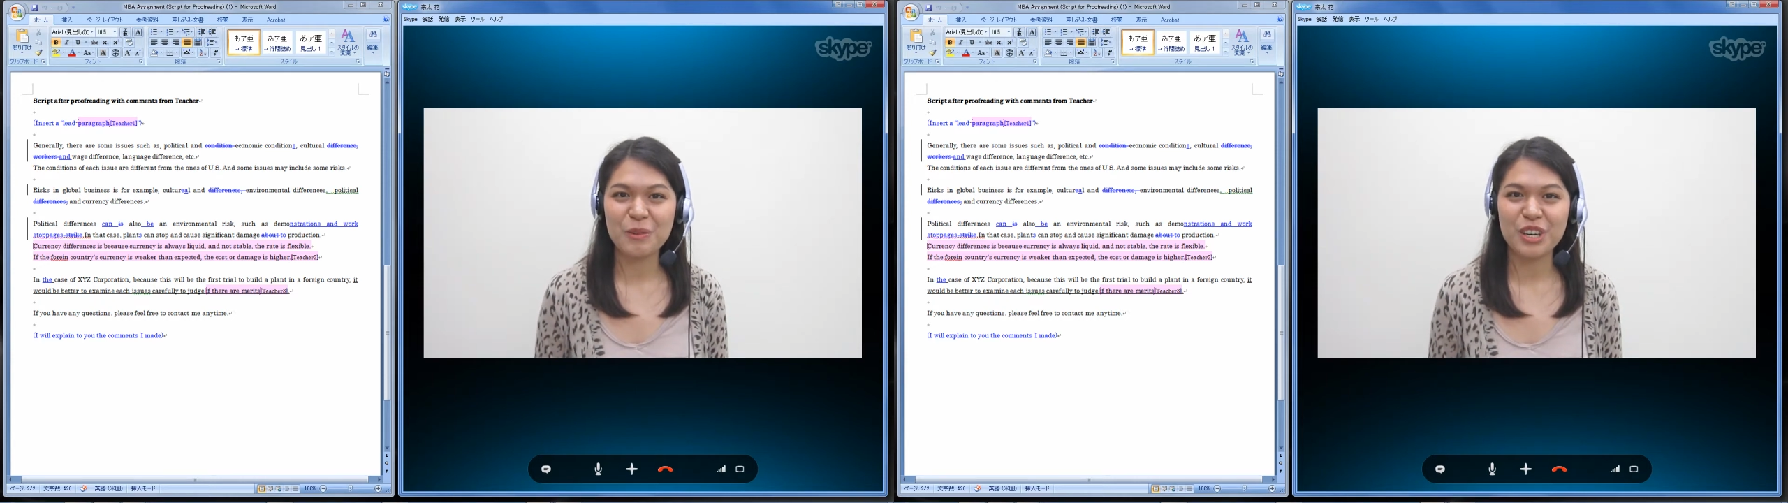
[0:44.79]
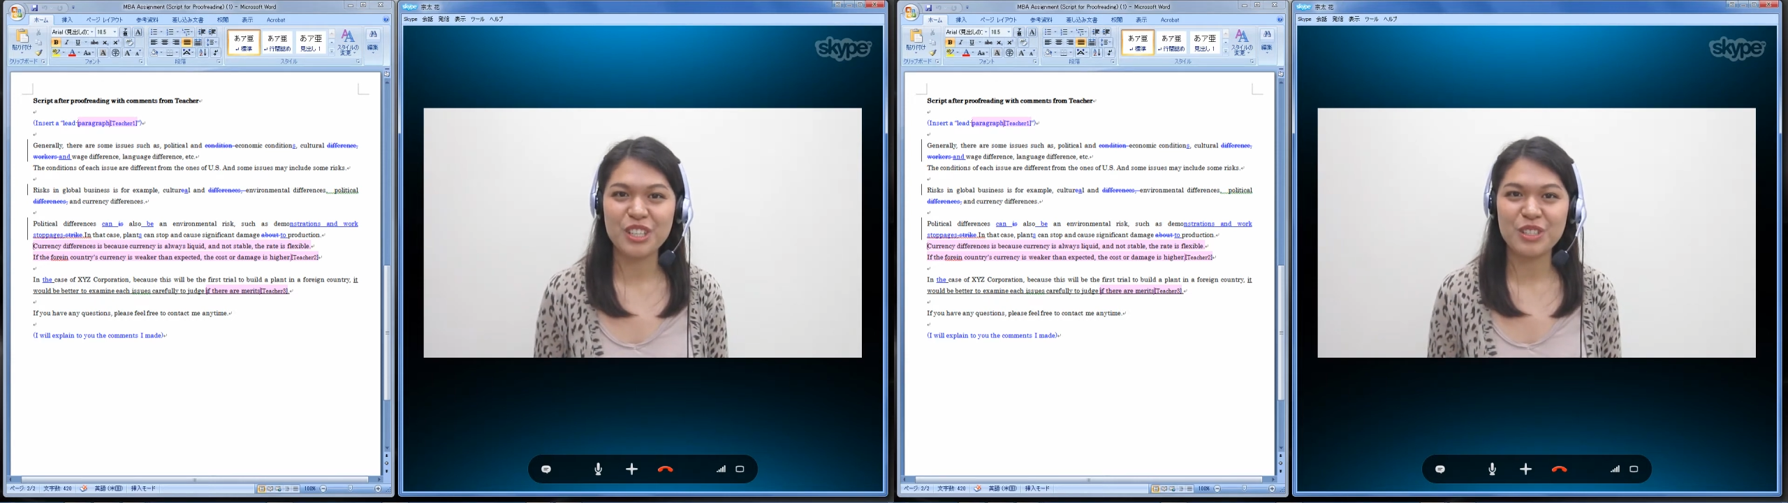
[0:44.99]

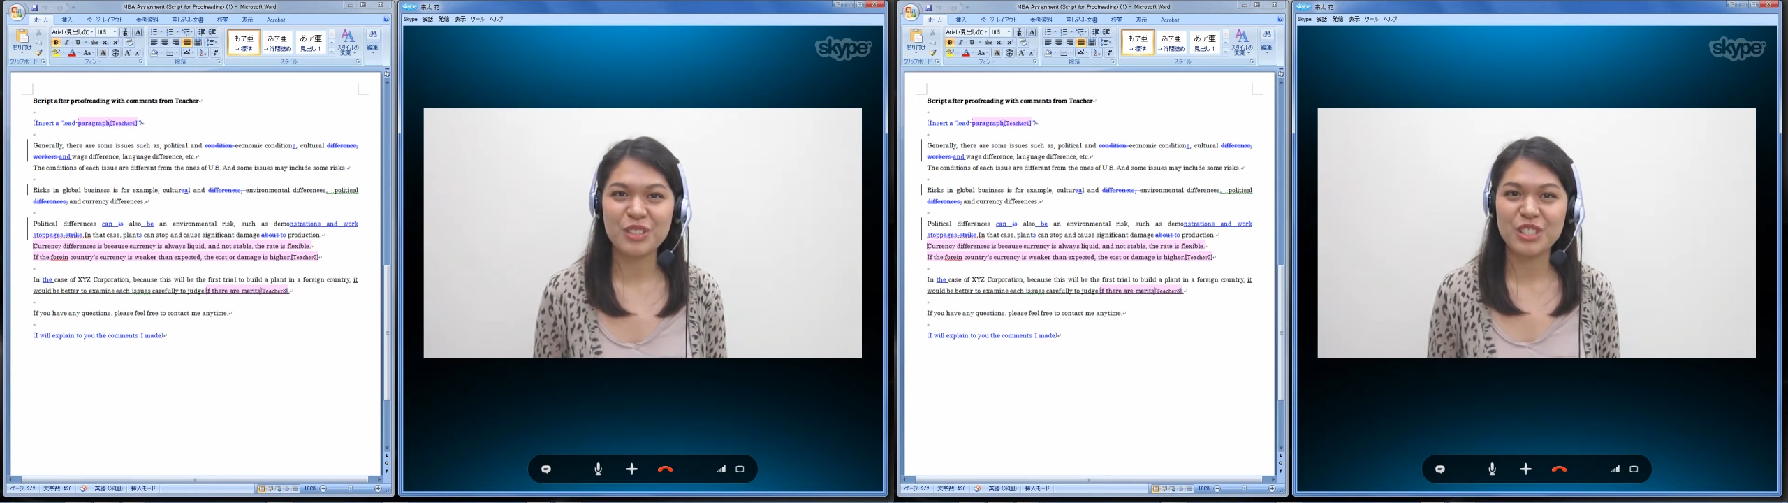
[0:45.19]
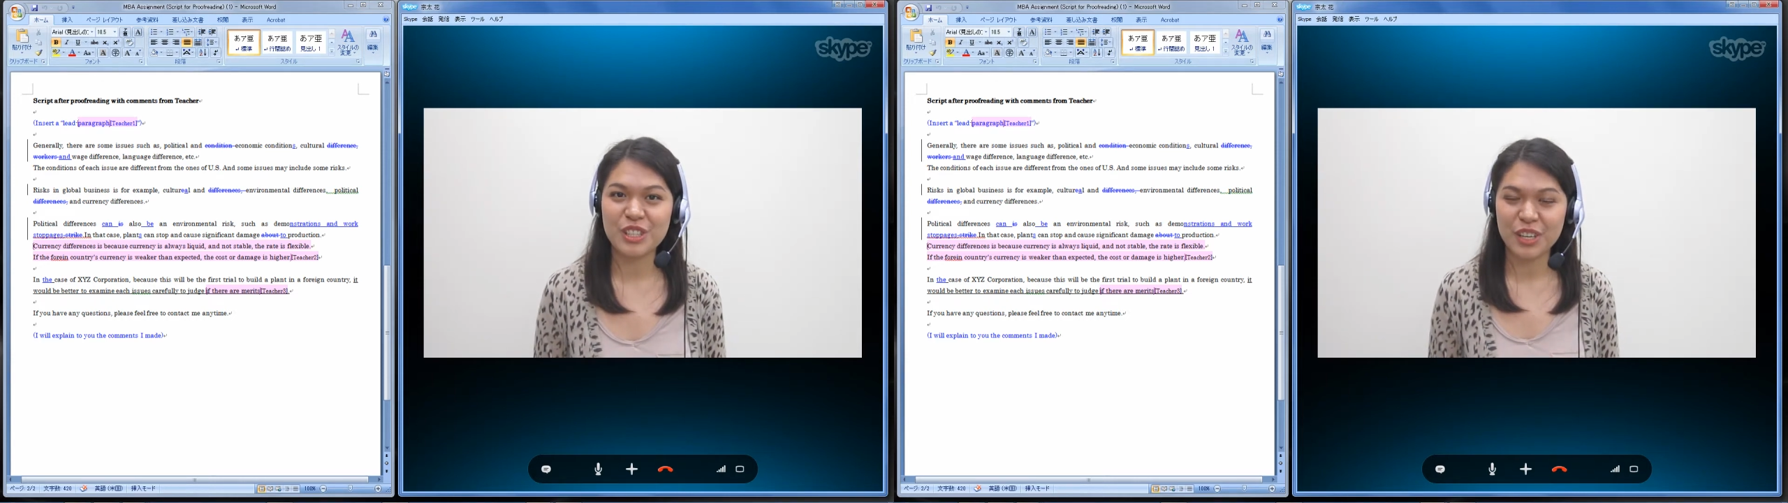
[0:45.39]
want
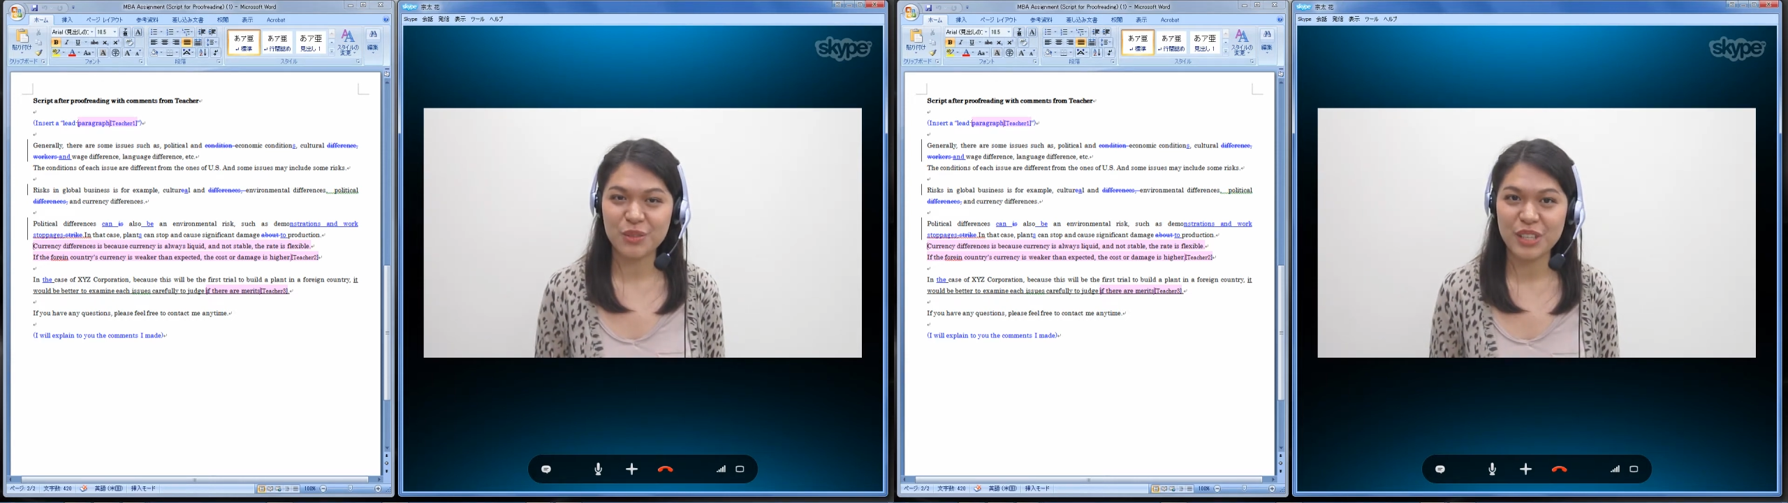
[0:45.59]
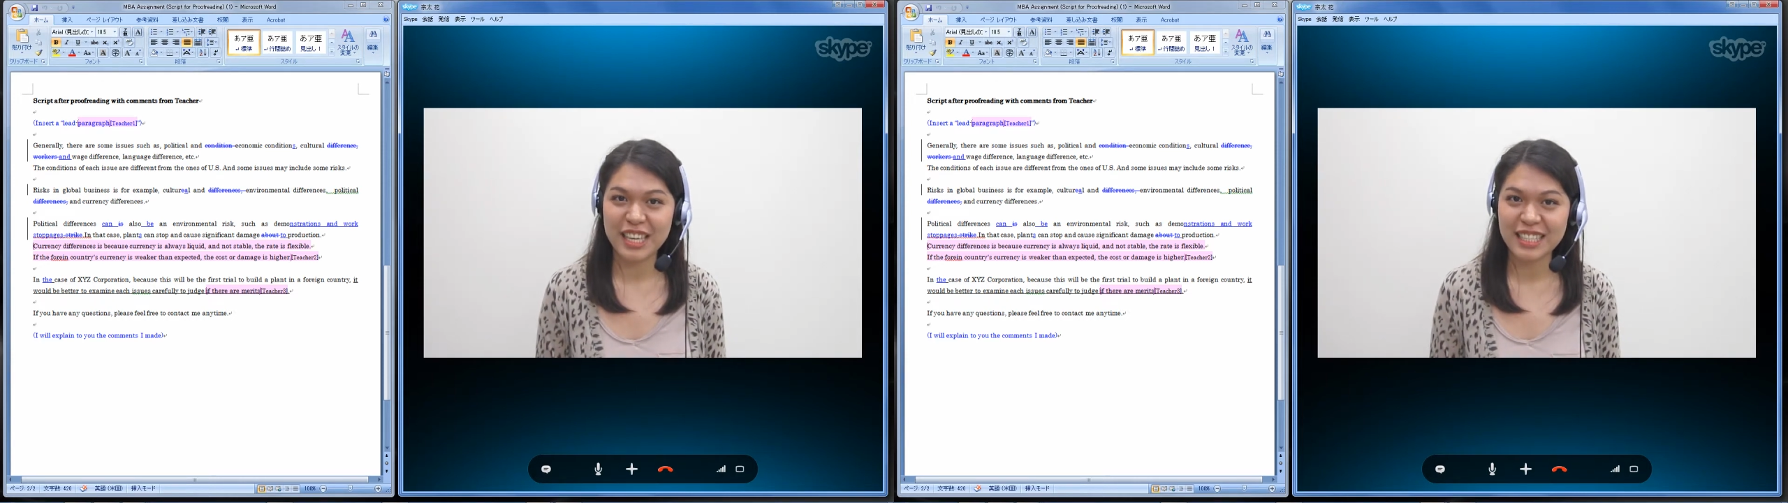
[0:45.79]
to
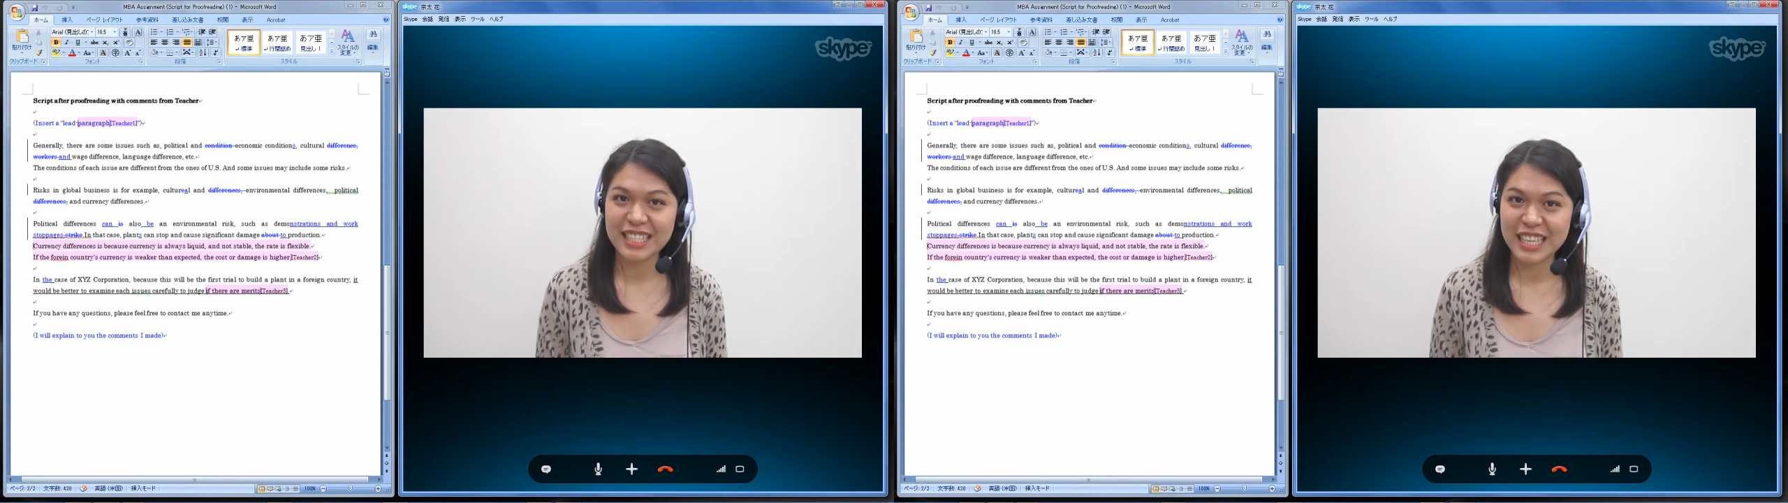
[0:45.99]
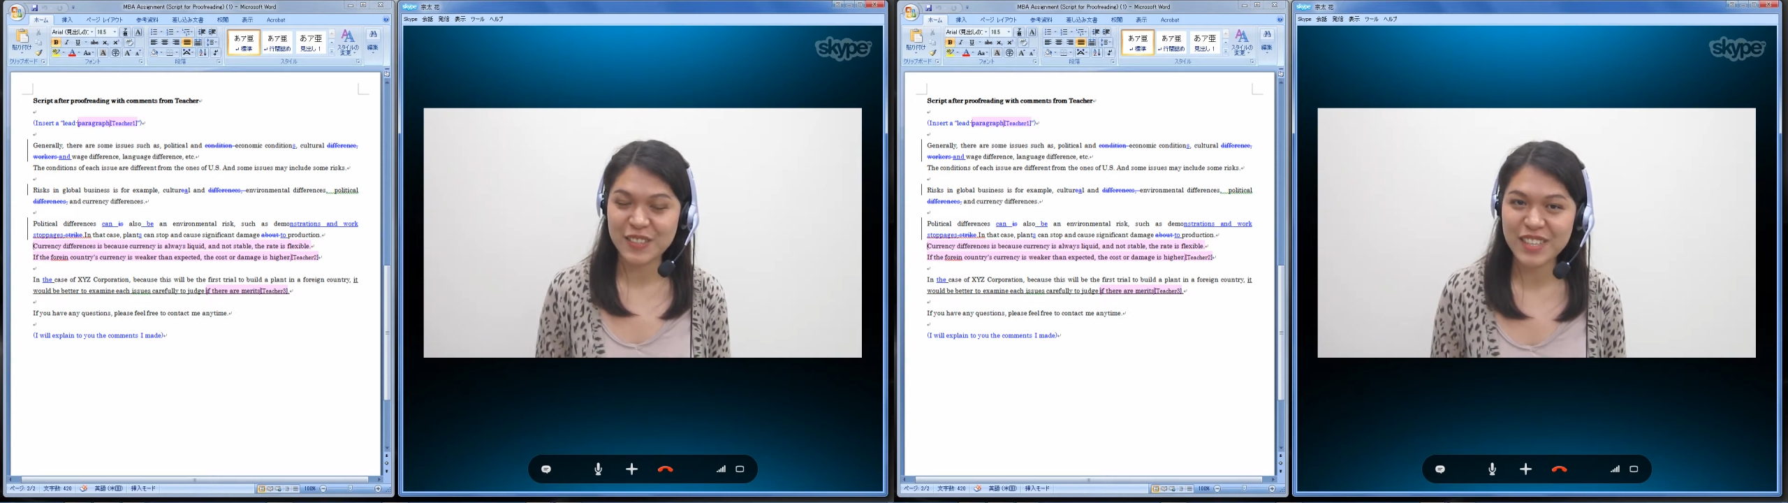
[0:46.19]
start with that
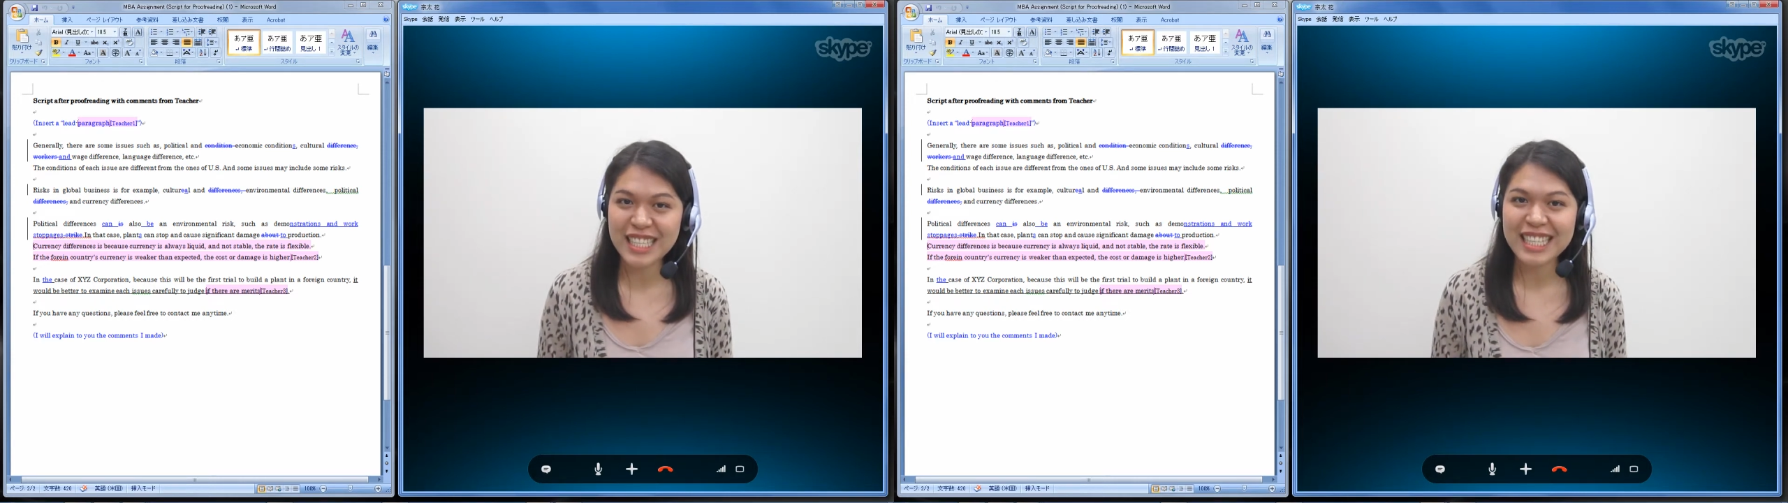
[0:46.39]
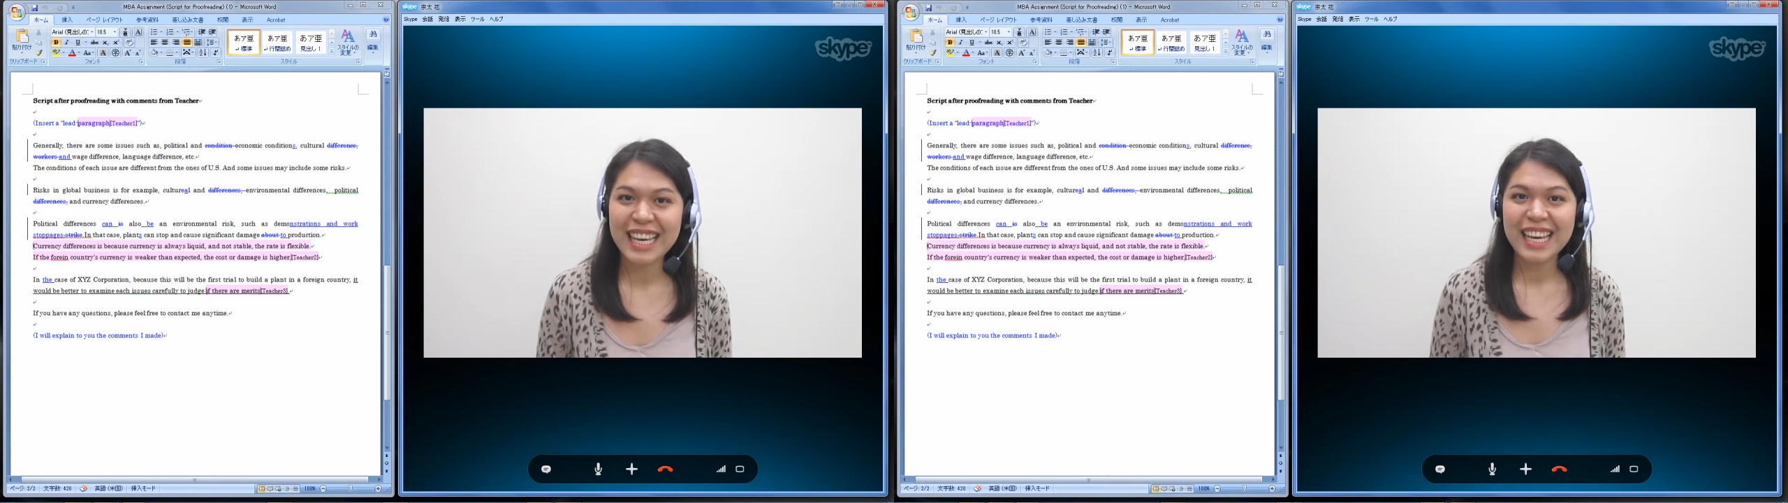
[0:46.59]
statement